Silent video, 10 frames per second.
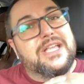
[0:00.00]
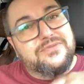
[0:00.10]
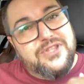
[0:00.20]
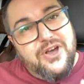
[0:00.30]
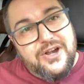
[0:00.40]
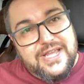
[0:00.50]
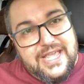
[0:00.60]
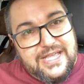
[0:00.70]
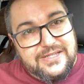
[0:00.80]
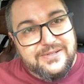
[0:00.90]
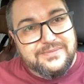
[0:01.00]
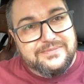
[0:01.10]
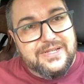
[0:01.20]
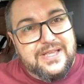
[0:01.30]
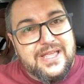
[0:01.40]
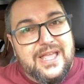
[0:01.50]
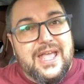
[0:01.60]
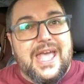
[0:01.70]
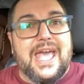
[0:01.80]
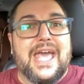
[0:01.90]
with our kid.
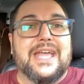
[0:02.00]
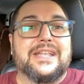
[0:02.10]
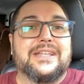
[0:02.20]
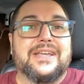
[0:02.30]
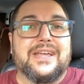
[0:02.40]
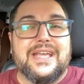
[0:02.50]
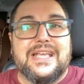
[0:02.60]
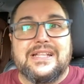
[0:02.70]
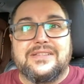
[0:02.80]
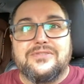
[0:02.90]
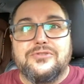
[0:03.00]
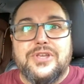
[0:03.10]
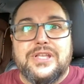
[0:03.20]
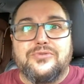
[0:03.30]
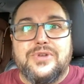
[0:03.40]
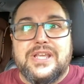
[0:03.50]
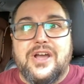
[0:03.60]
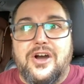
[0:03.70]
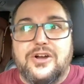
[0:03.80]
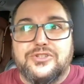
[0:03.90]
And it's really
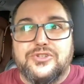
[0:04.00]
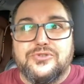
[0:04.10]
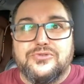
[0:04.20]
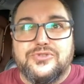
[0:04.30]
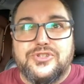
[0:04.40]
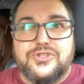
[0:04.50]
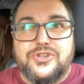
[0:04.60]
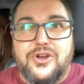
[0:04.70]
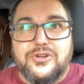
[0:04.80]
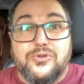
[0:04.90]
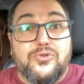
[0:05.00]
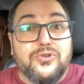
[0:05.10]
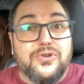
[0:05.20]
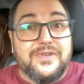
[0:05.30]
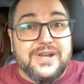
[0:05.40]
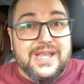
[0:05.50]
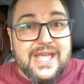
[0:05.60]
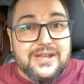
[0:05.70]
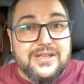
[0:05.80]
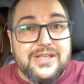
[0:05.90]
hard to start all over
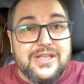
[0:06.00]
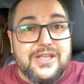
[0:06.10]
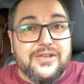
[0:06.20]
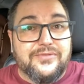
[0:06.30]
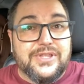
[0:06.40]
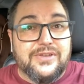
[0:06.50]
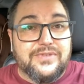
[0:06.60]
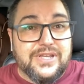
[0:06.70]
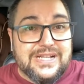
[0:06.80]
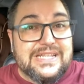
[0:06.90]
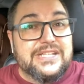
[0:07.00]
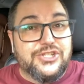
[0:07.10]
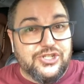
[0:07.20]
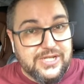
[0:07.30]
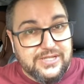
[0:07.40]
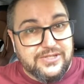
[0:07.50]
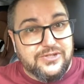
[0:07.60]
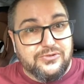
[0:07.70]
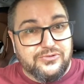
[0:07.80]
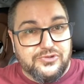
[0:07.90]
again with a clean sheet, so
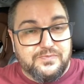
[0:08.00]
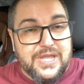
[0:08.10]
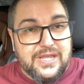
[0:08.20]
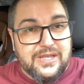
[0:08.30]
to speak.